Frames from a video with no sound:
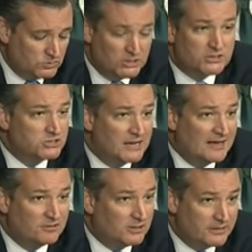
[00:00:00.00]
Judge
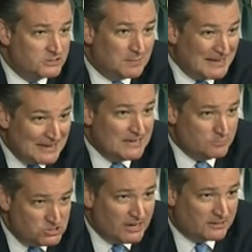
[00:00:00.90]
Kavanaugh is, by any
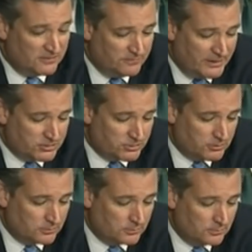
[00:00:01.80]
objective
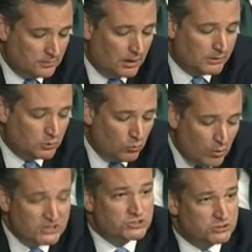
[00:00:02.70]
measure,
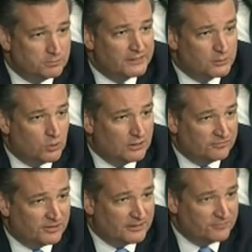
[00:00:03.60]
unquestionably
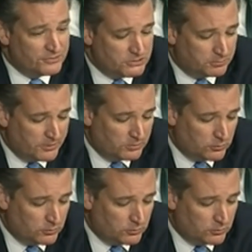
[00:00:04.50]
qualified for the Supreme